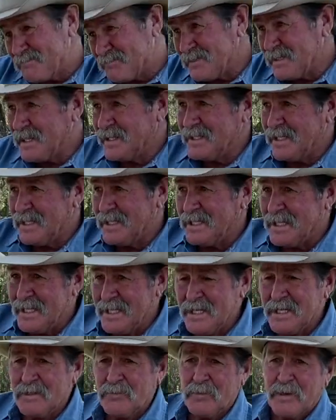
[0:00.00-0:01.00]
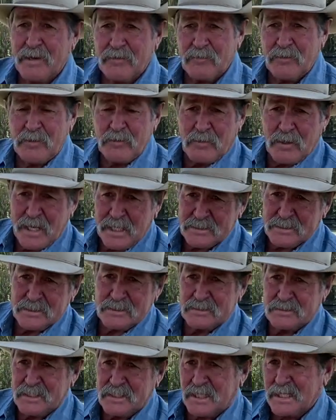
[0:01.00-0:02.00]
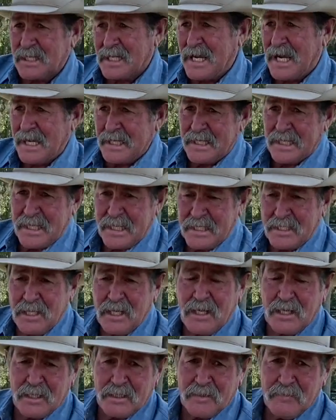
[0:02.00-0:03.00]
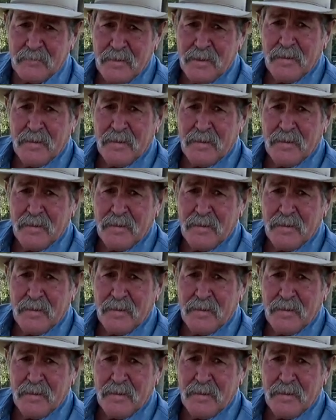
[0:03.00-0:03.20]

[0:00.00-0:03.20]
in, in the end, whatever you were asking is going to kind of get done,